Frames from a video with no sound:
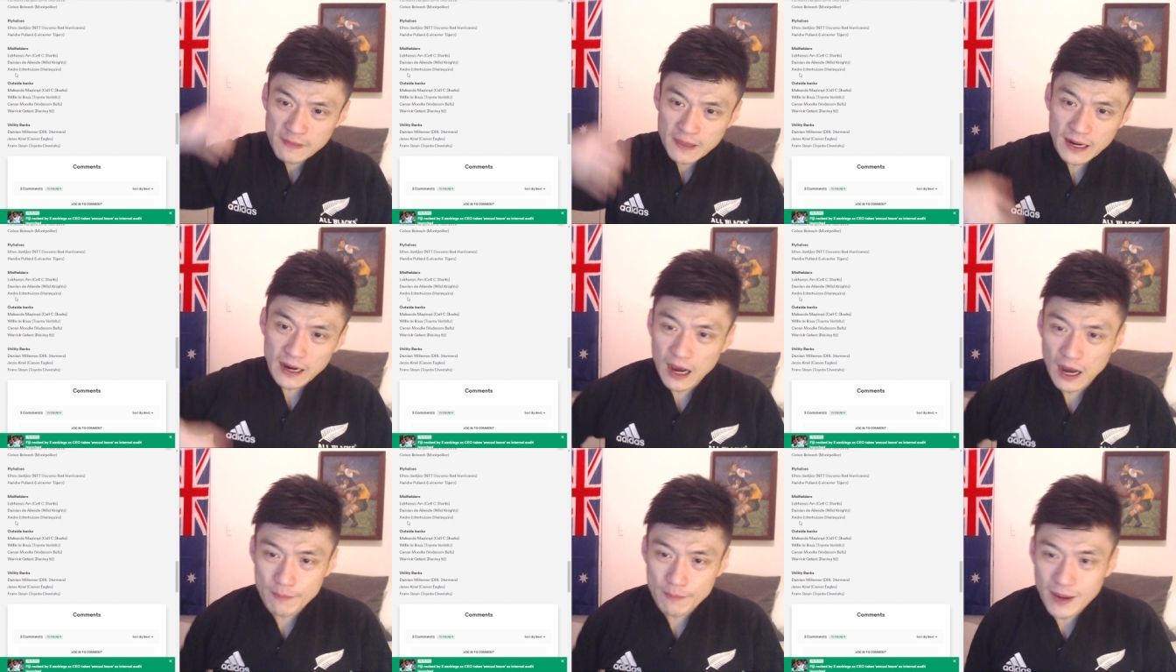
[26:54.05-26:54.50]

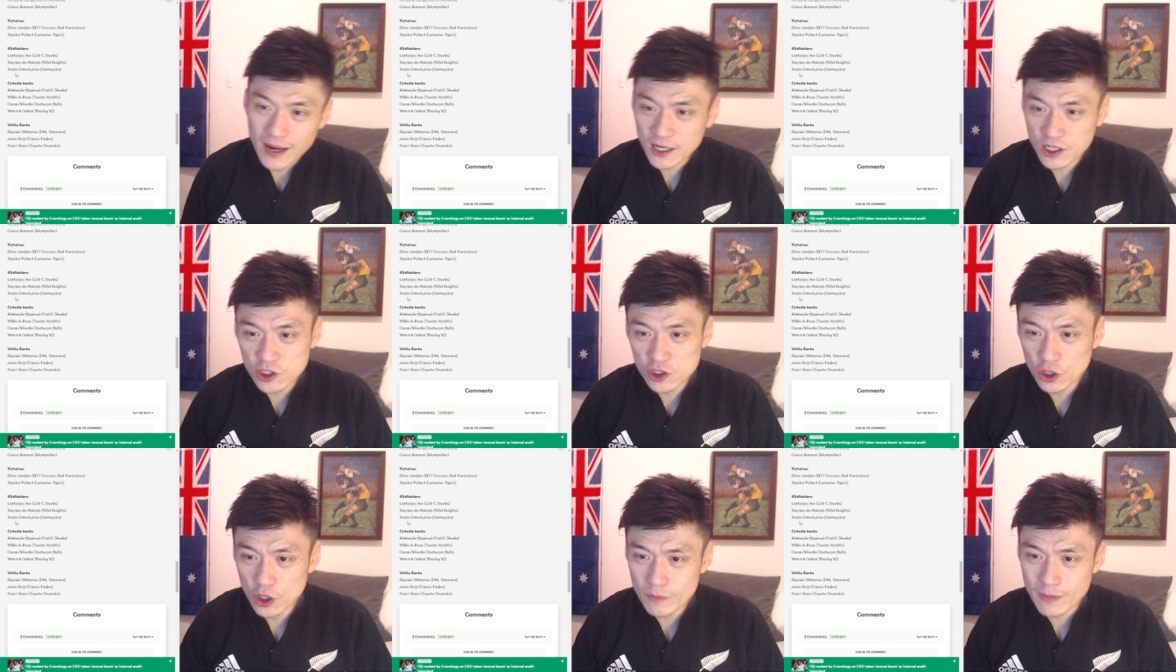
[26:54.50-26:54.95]

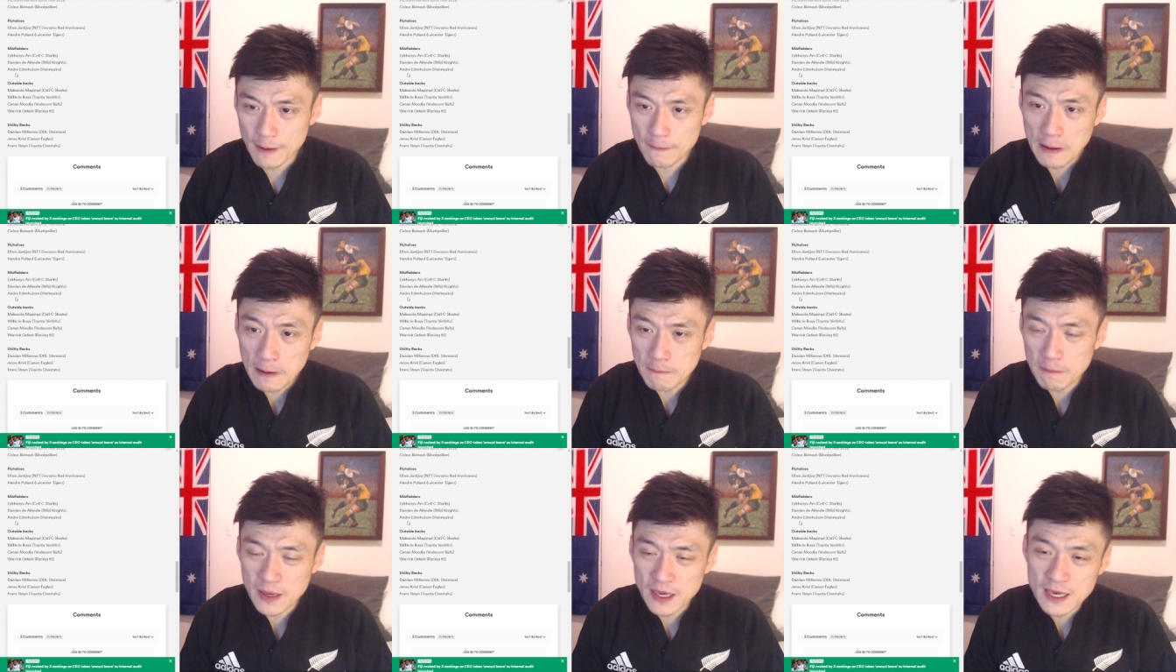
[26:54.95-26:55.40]
Makazula
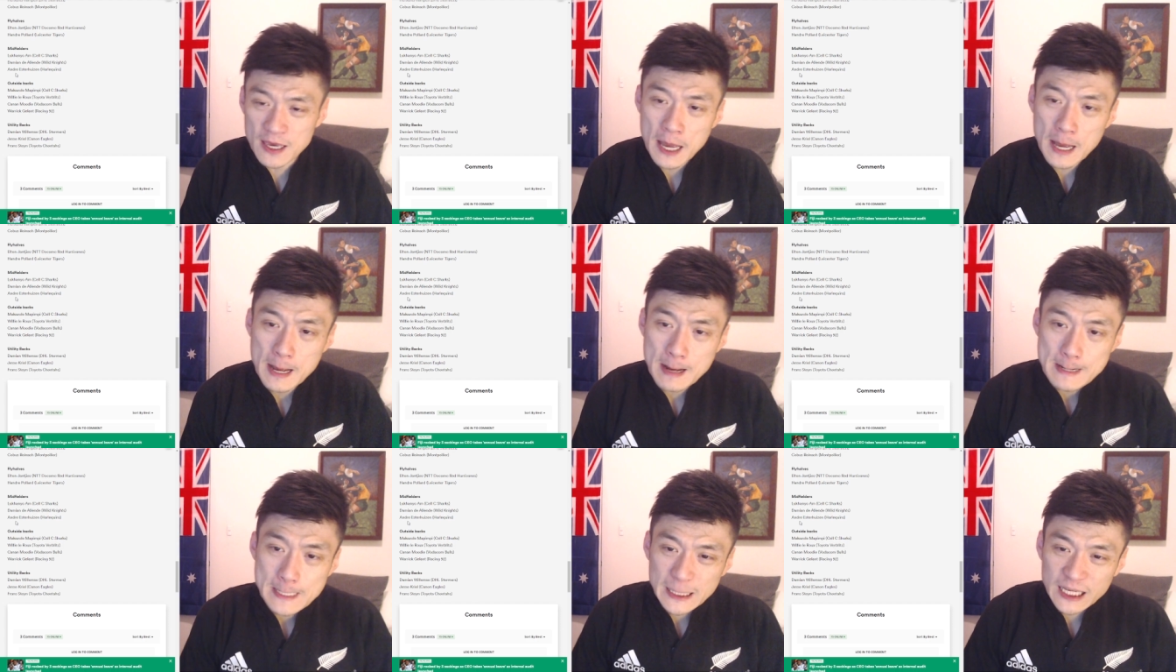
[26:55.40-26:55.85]
Mapimpi
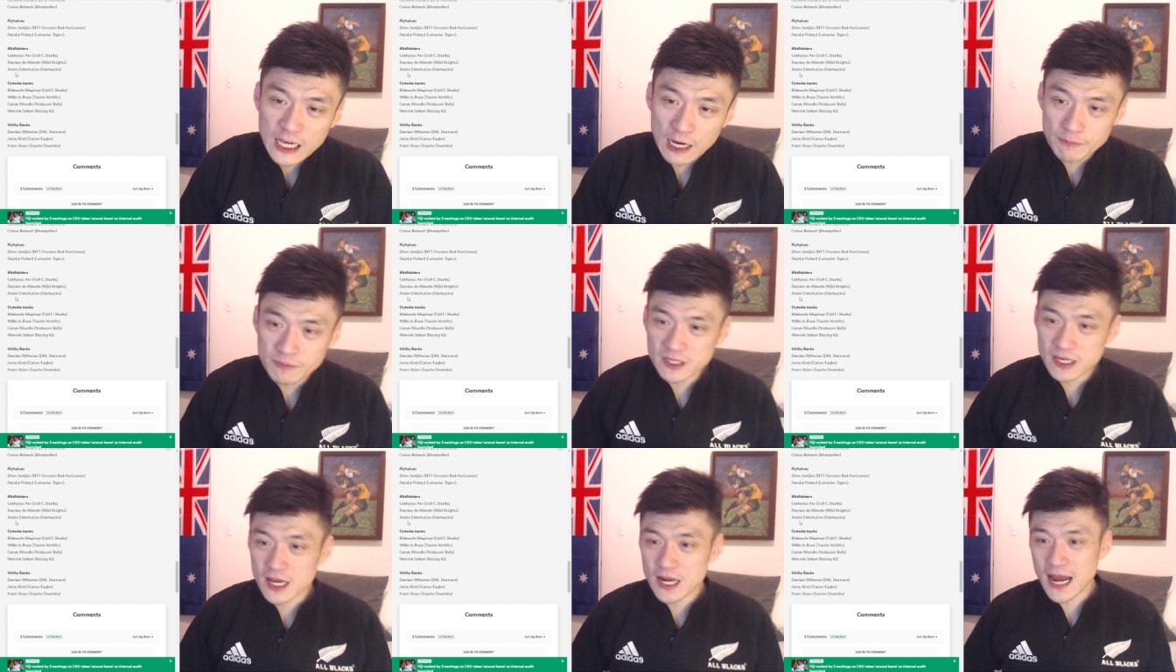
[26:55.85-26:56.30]

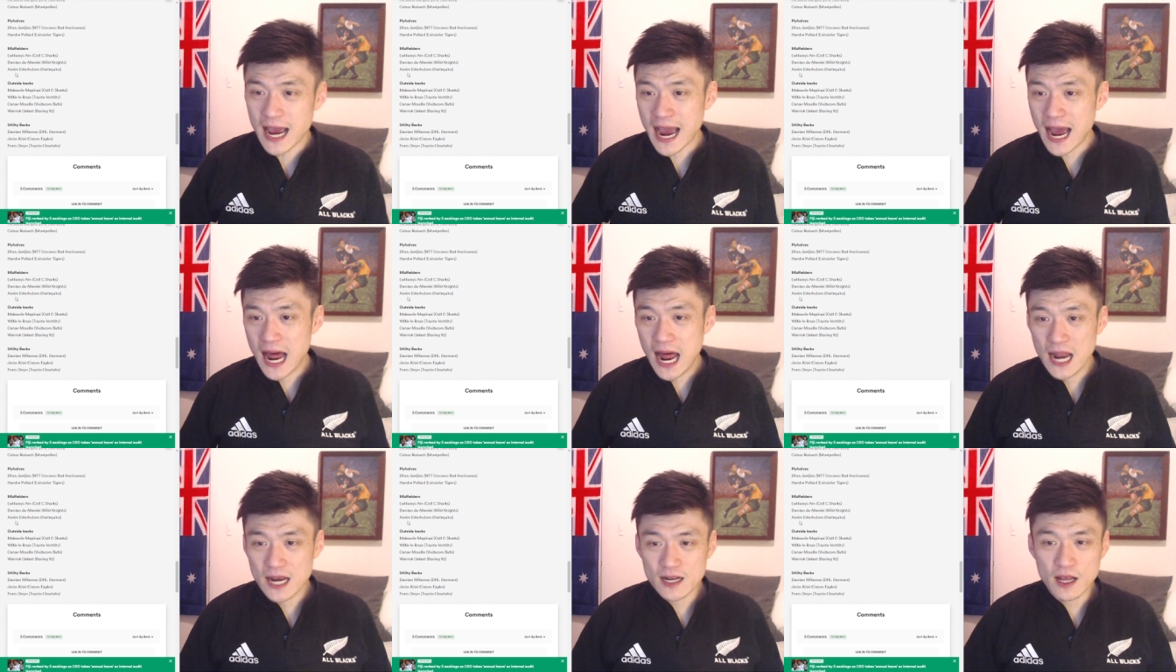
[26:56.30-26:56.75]
comes in
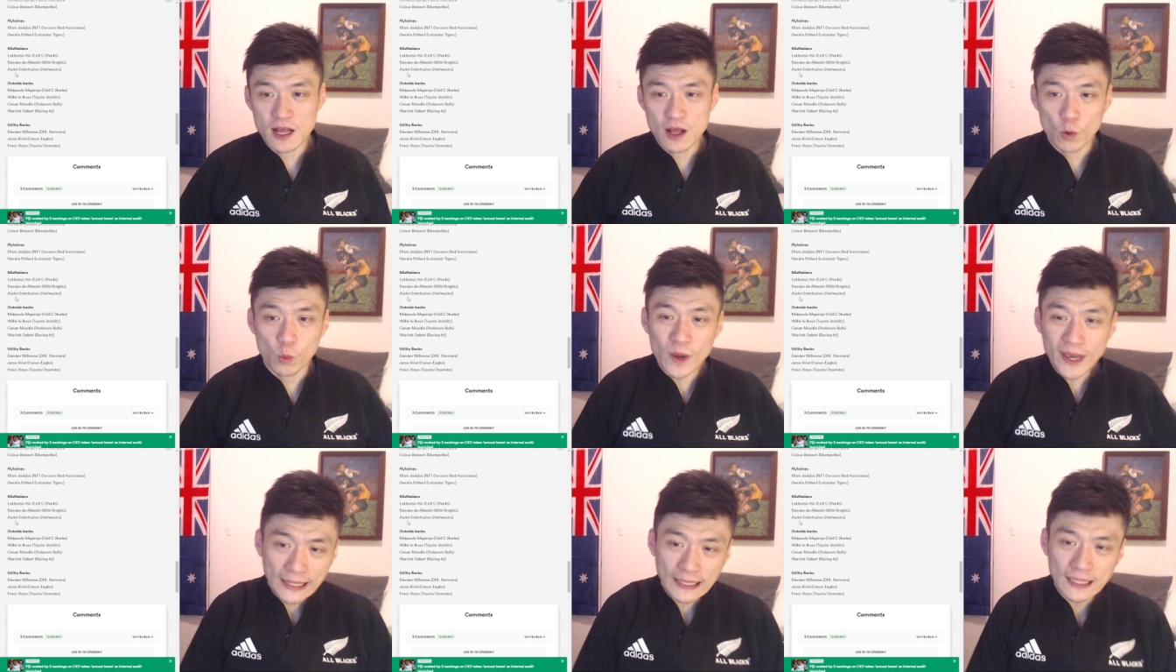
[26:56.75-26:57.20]
at
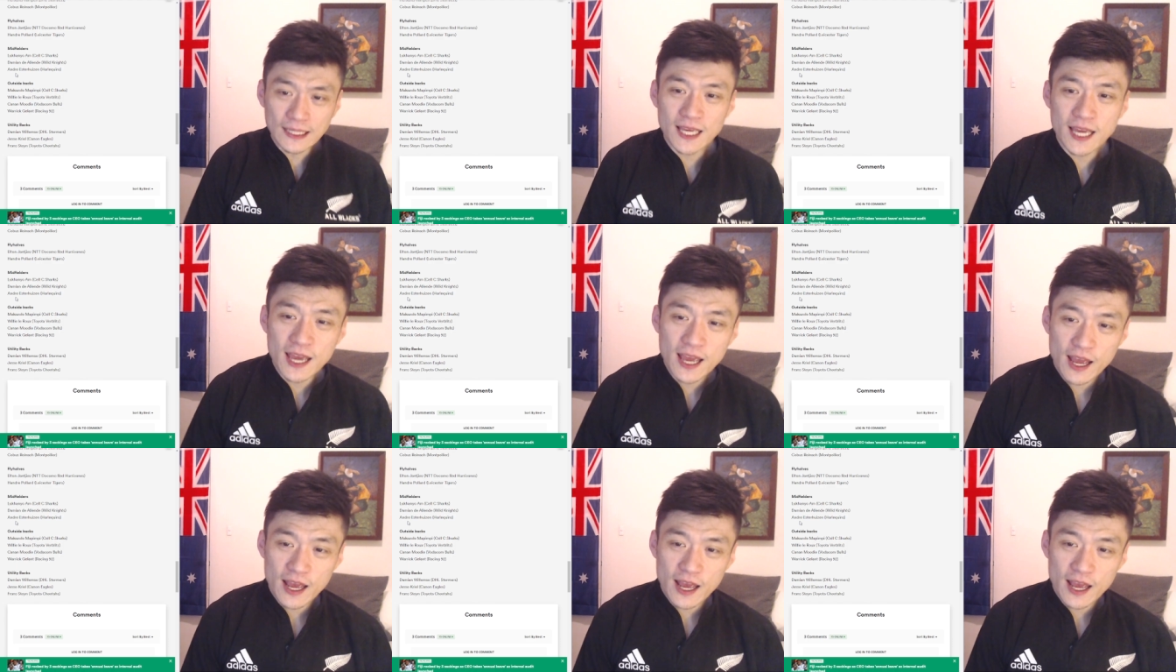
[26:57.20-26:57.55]
wing,